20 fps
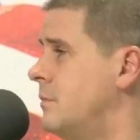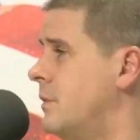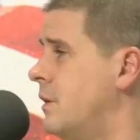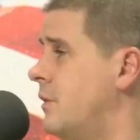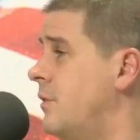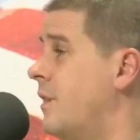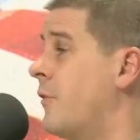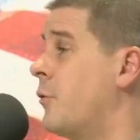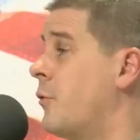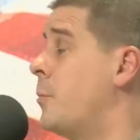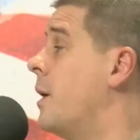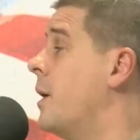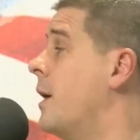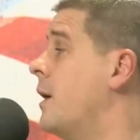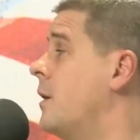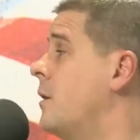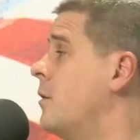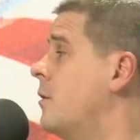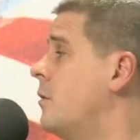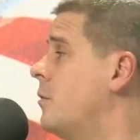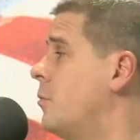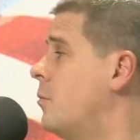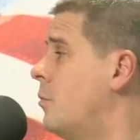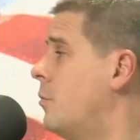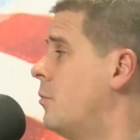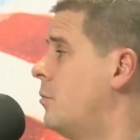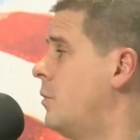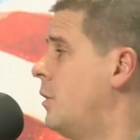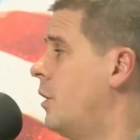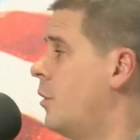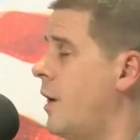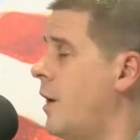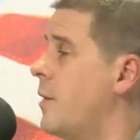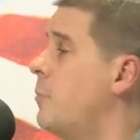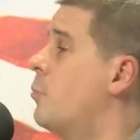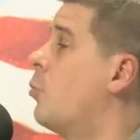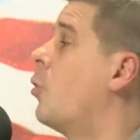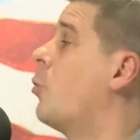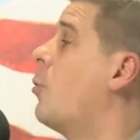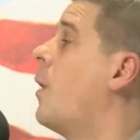has never been, you know,
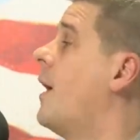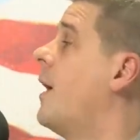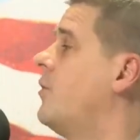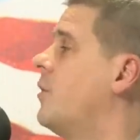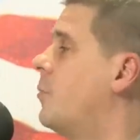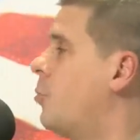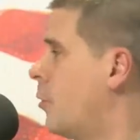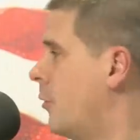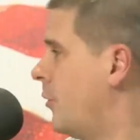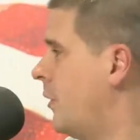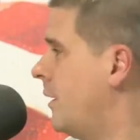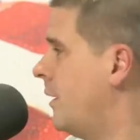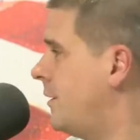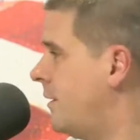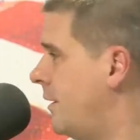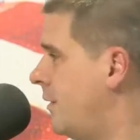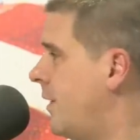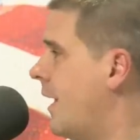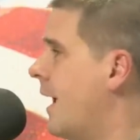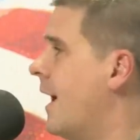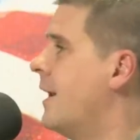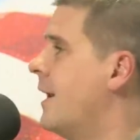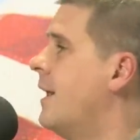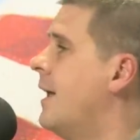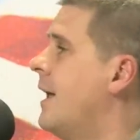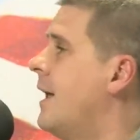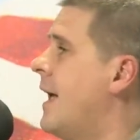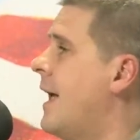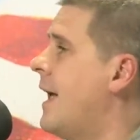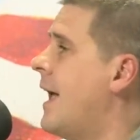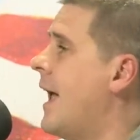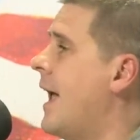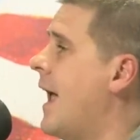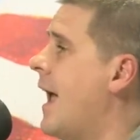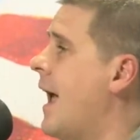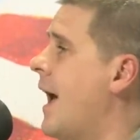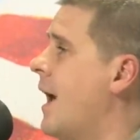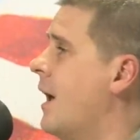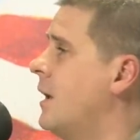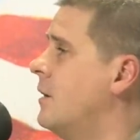had more wide support than it right. did then.
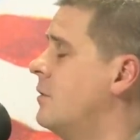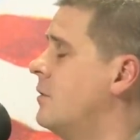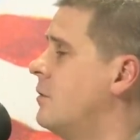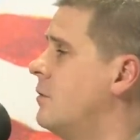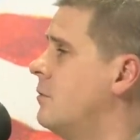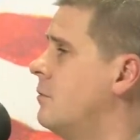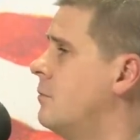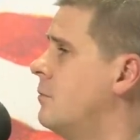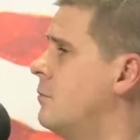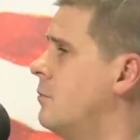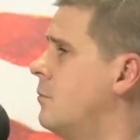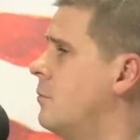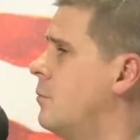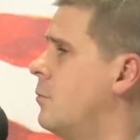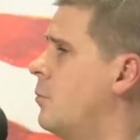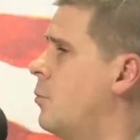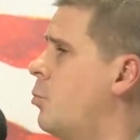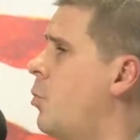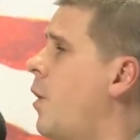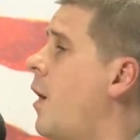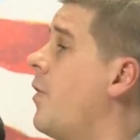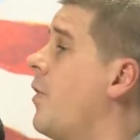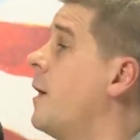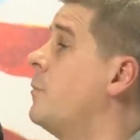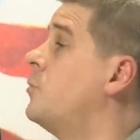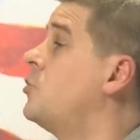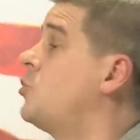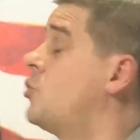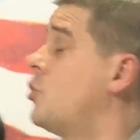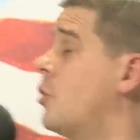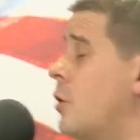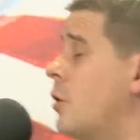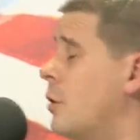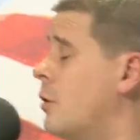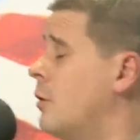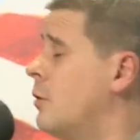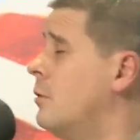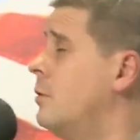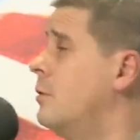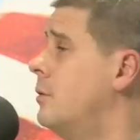And while I'm
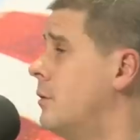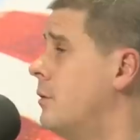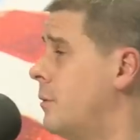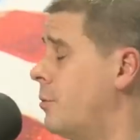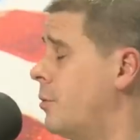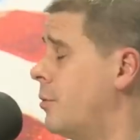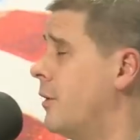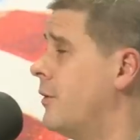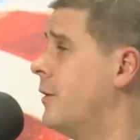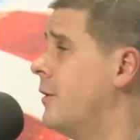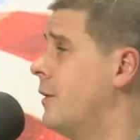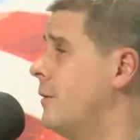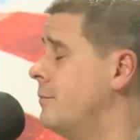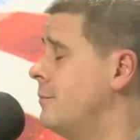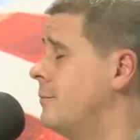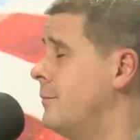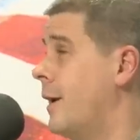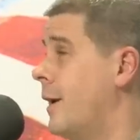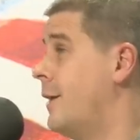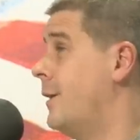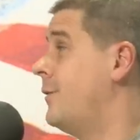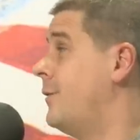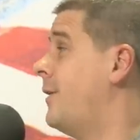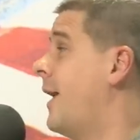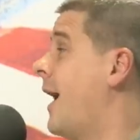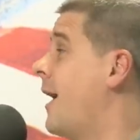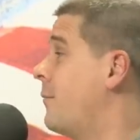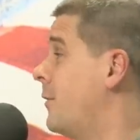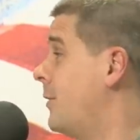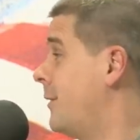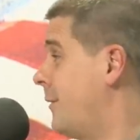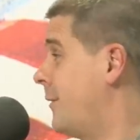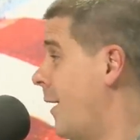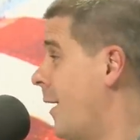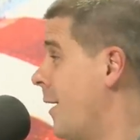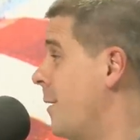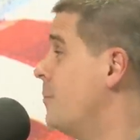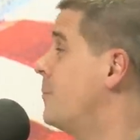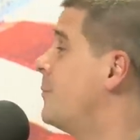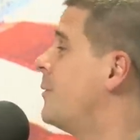sure the president and his staff at the
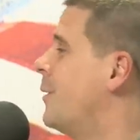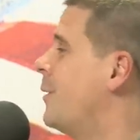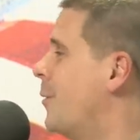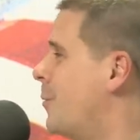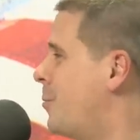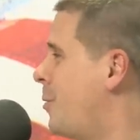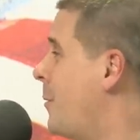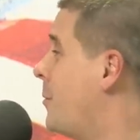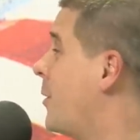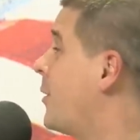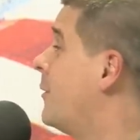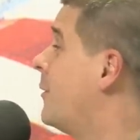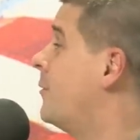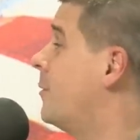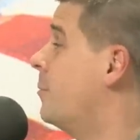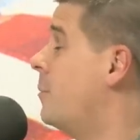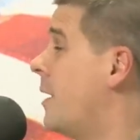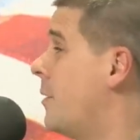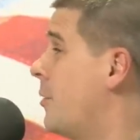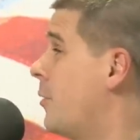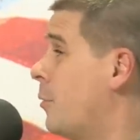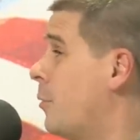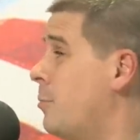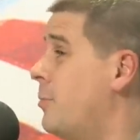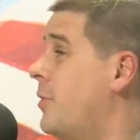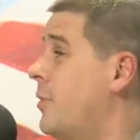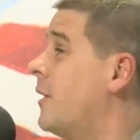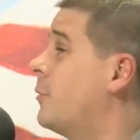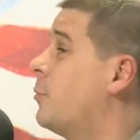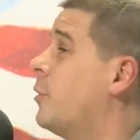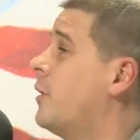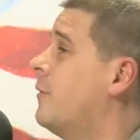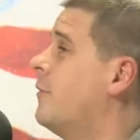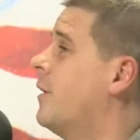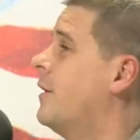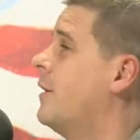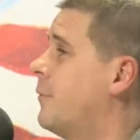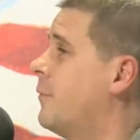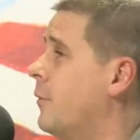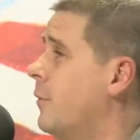time, you know, probably could have made there are things we could have
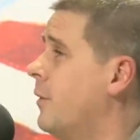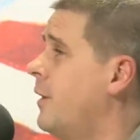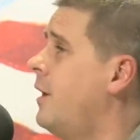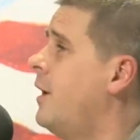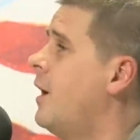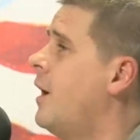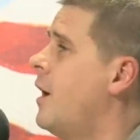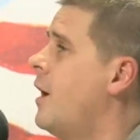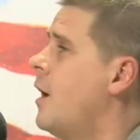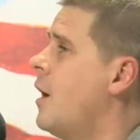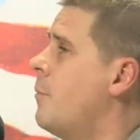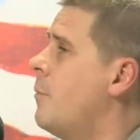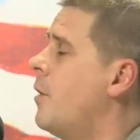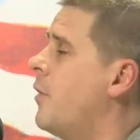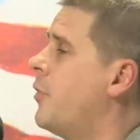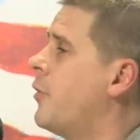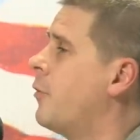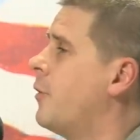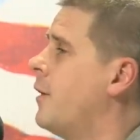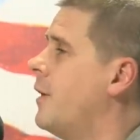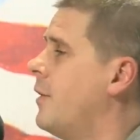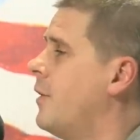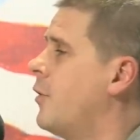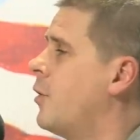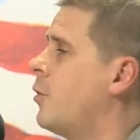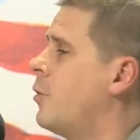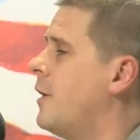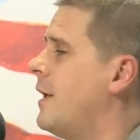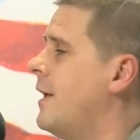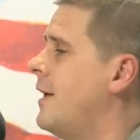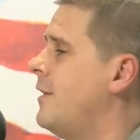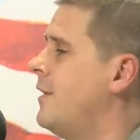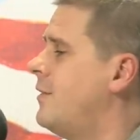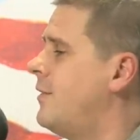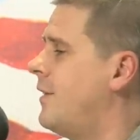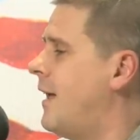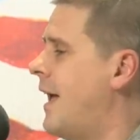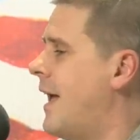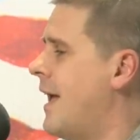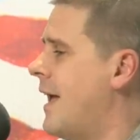done differently, but there there
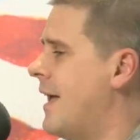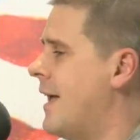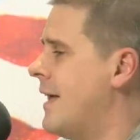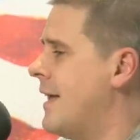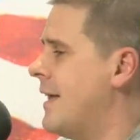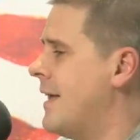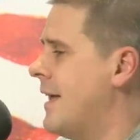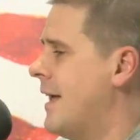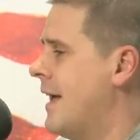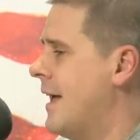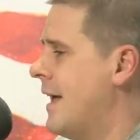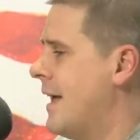is a